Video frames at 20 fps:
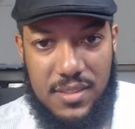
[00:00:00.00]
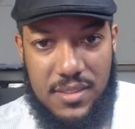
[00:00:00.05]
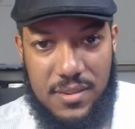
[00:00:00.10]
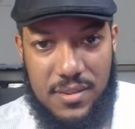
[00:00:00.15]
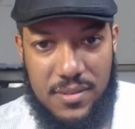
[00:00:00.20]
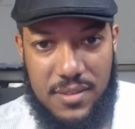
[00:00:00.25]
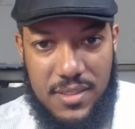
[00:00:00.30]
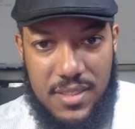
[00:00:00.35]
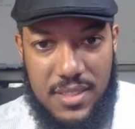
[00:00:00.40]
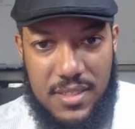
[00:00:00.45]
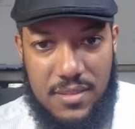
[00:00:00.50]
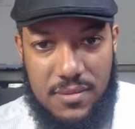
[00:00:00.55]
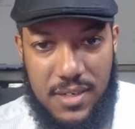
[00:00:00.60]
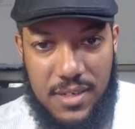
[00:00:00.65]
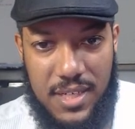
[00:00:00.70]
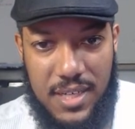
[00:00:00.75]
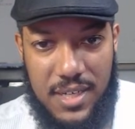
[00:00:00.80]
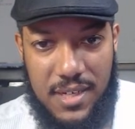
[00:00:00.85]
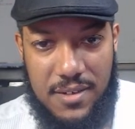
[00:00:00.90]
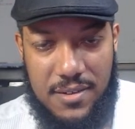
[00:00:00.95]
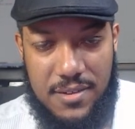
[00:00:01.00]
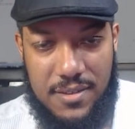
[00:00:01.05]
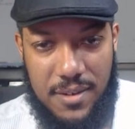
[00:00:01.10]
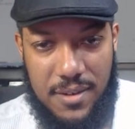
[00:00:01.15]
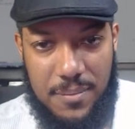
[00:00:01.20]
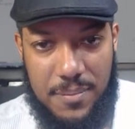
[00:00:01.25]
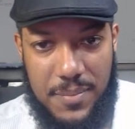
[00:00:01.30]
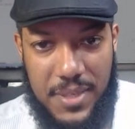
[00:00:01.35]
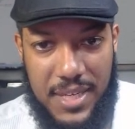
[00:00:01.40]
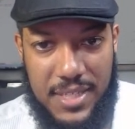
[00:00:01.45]
This right here is
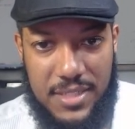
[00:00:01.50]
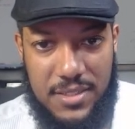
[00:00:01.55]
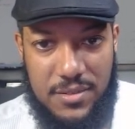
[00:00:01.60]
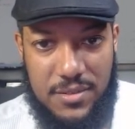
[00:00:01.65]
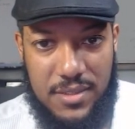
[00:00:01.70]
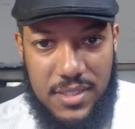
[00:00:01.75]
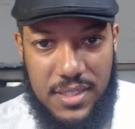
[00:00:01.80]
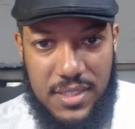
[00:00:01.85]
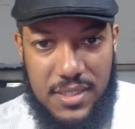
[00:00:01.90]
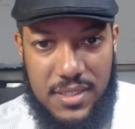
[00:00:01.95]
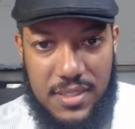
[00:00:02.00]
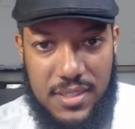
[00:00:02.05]
our pantry.